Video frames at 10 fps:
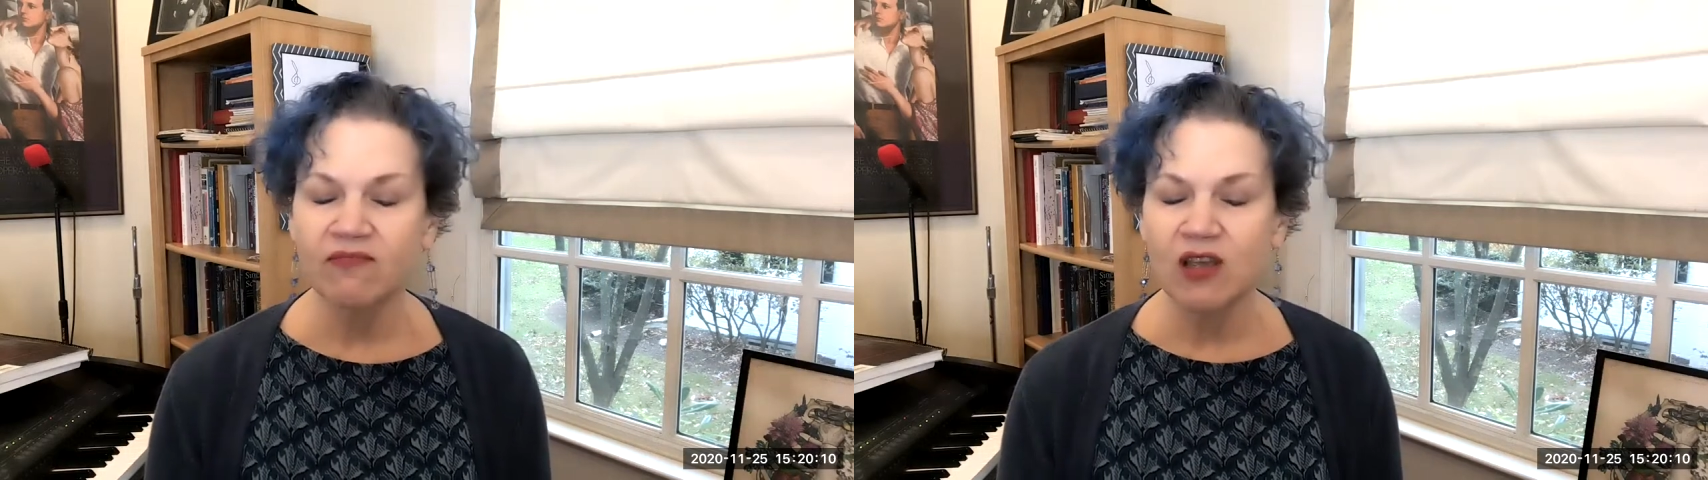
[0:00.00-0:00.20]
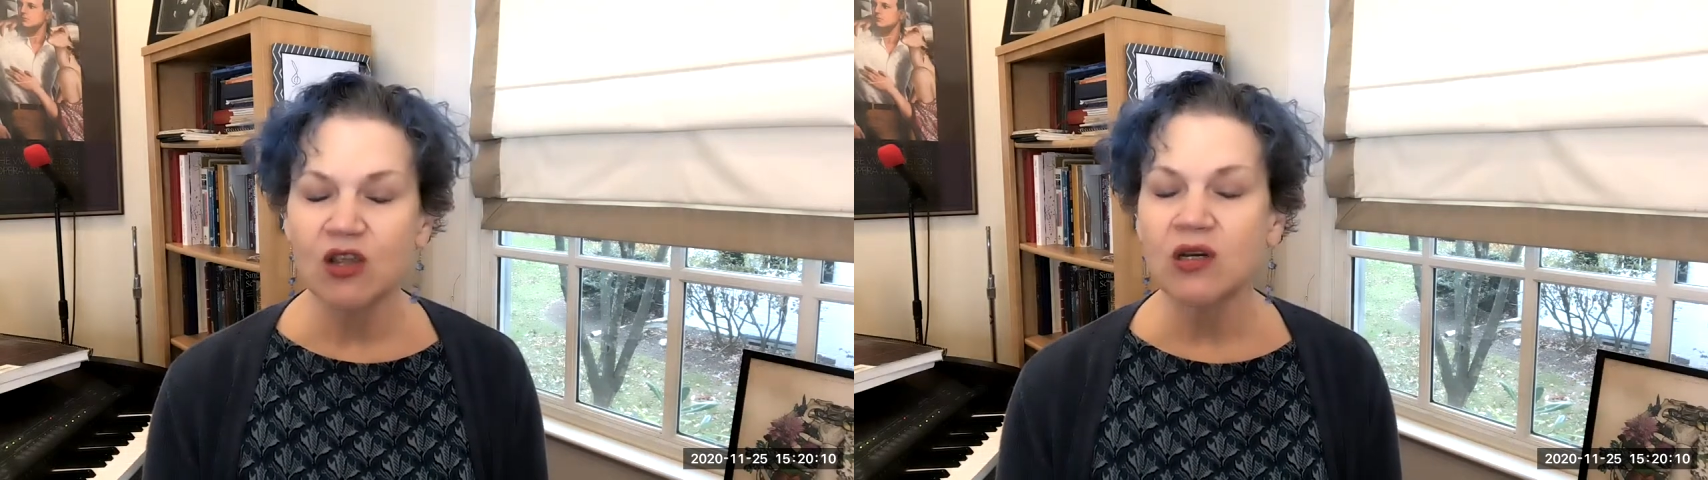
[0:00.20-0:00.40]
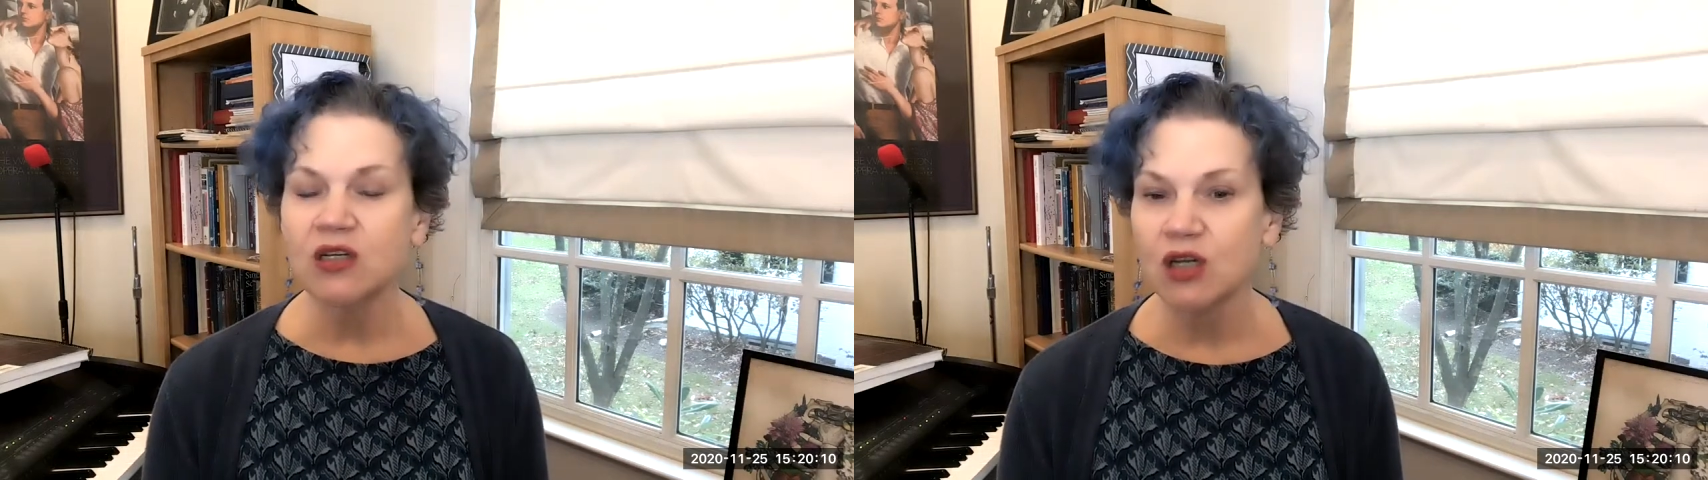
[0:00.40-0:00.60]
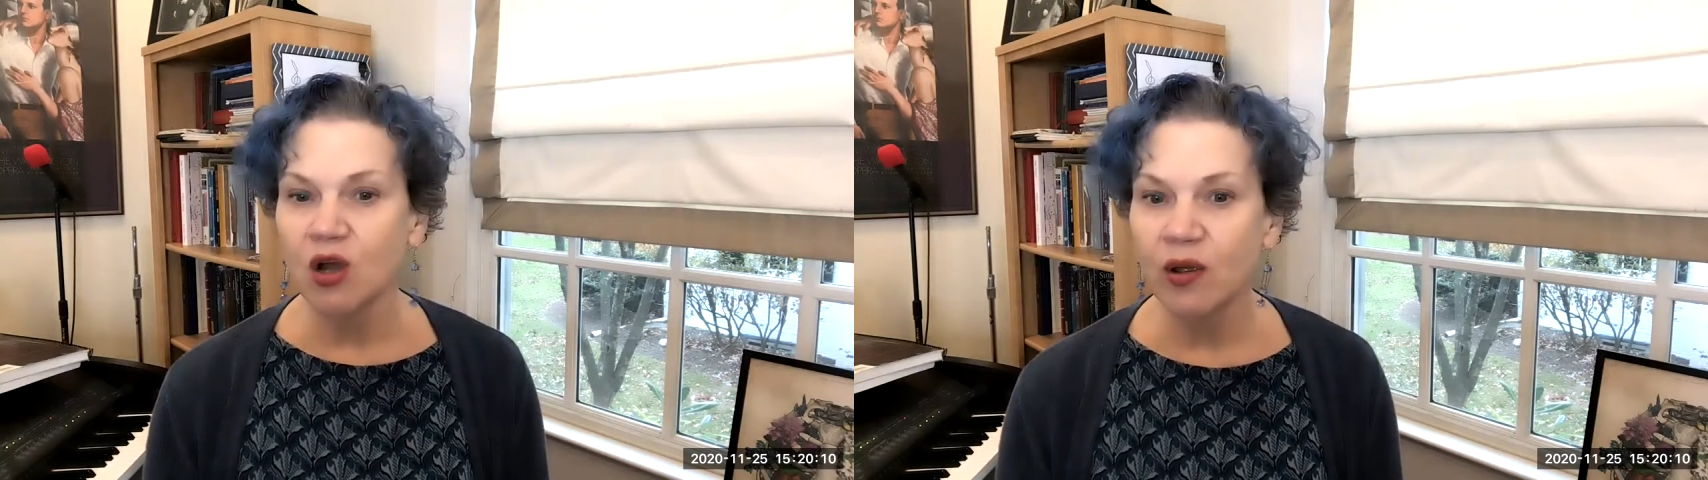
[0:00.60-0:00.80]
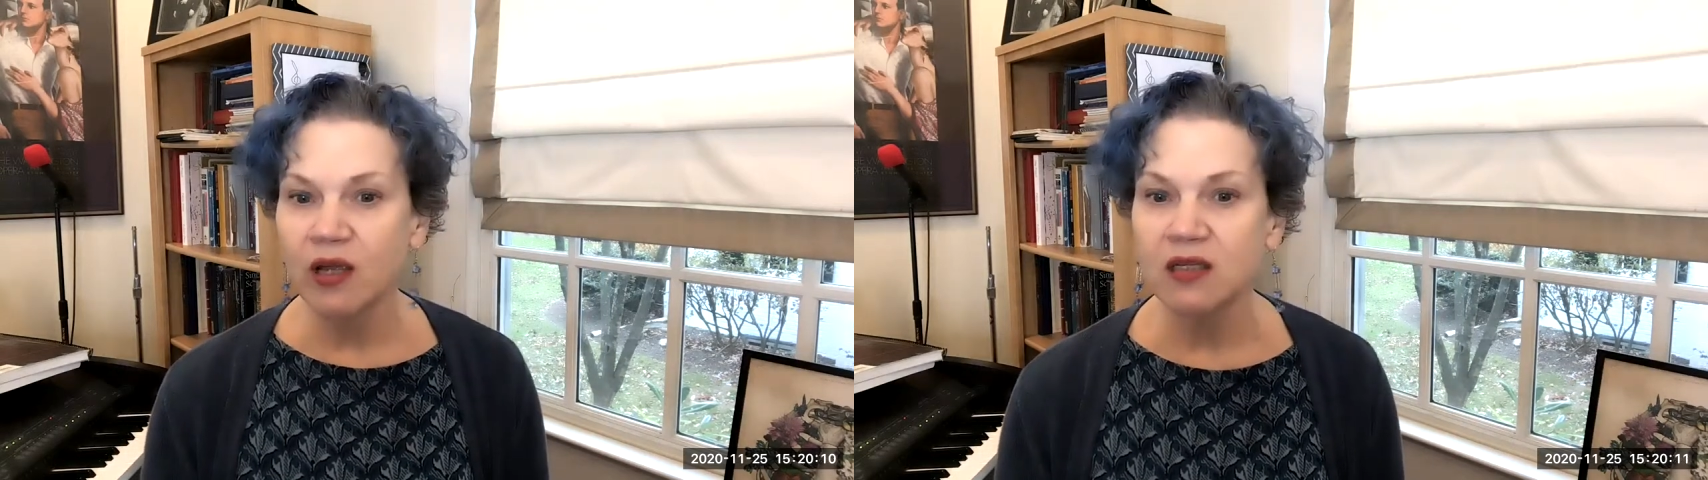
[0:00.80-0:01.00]
you need to
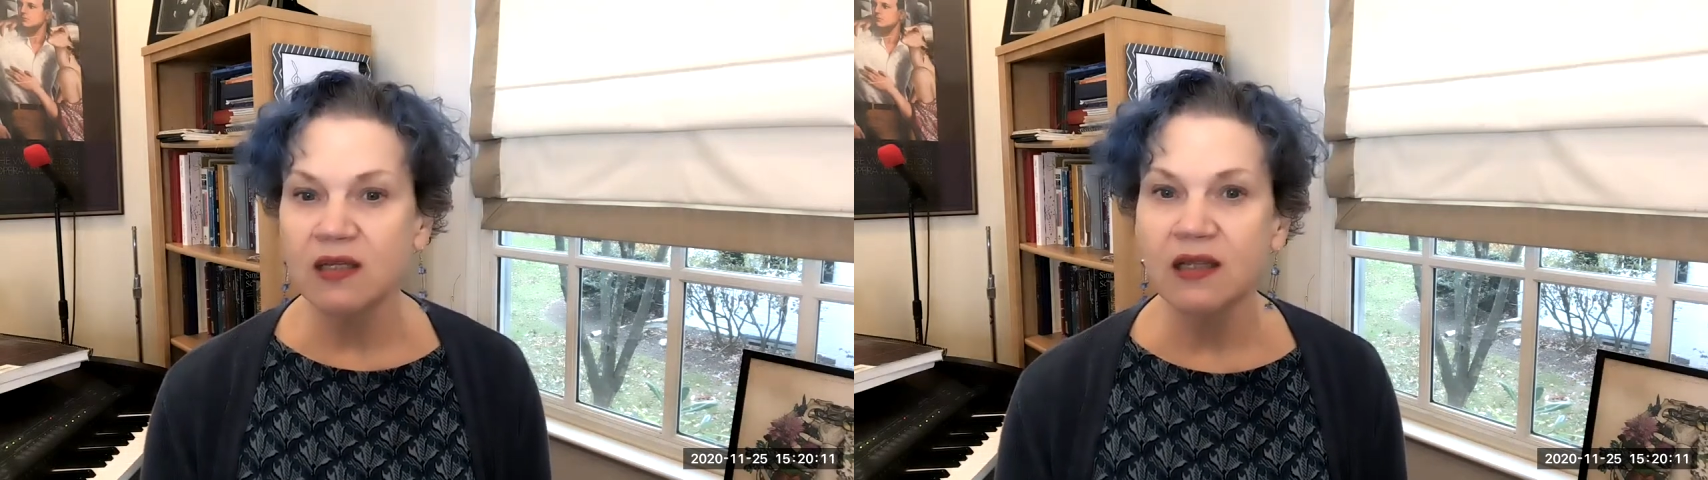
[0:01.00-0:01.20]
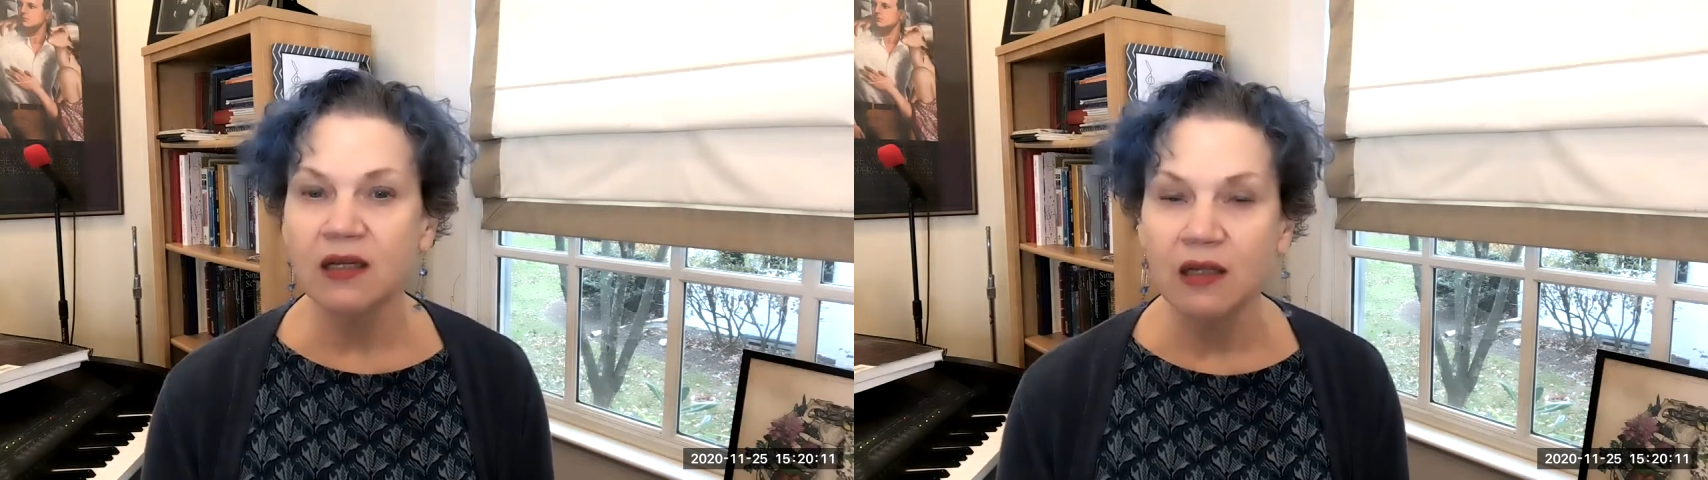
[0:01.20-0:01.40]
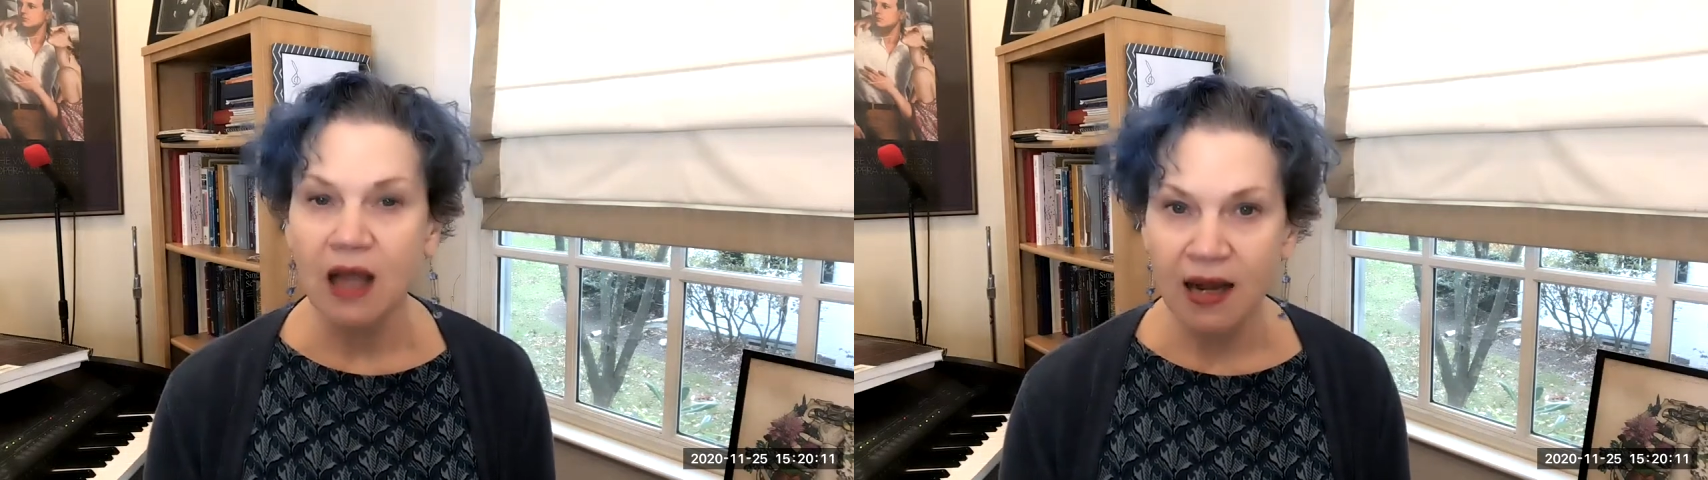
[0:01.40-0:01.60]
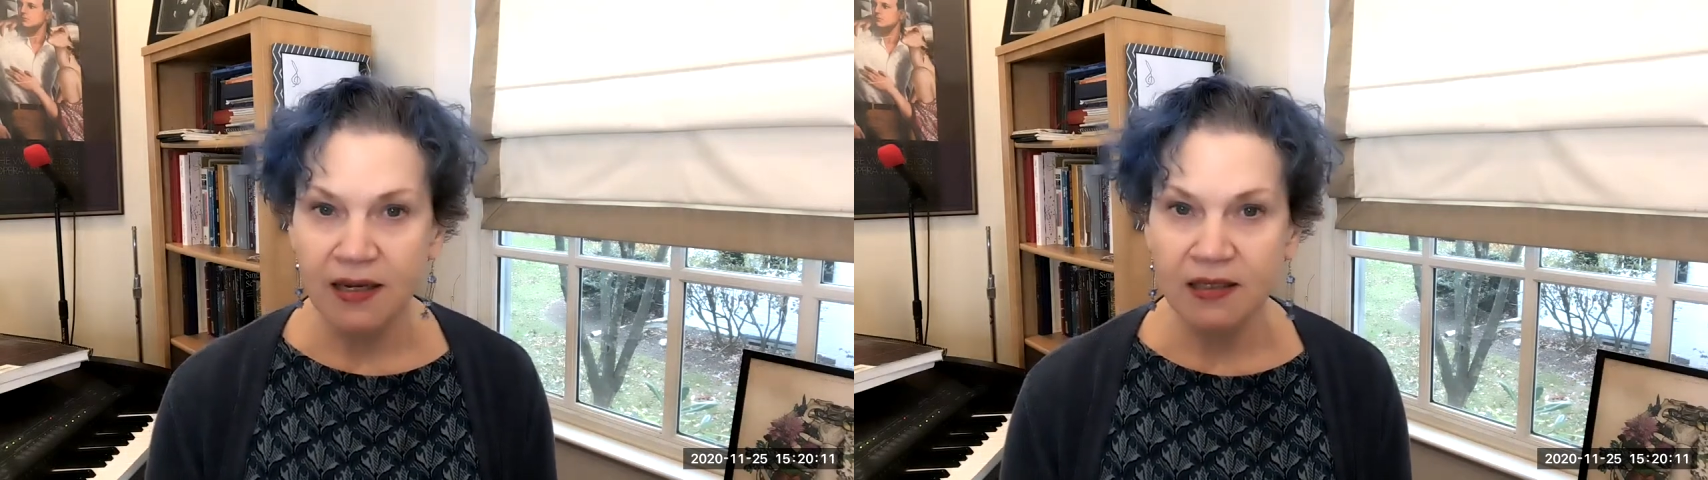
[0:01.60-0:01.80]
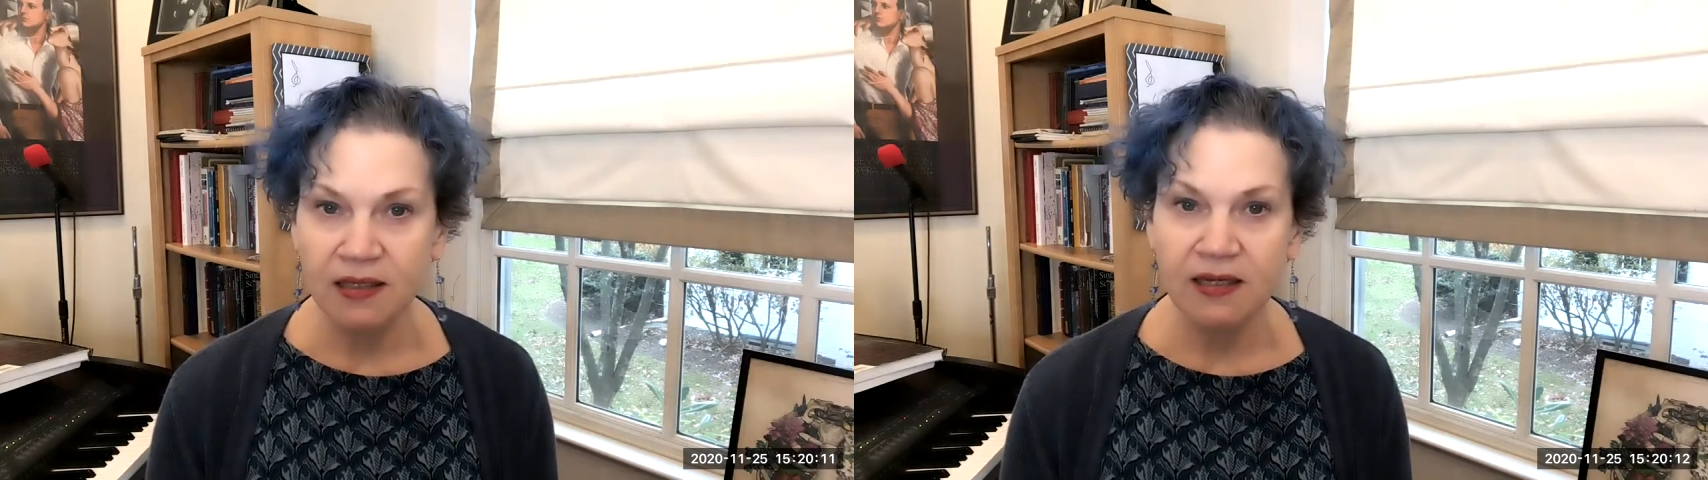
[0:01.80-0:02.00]
know is that the glottis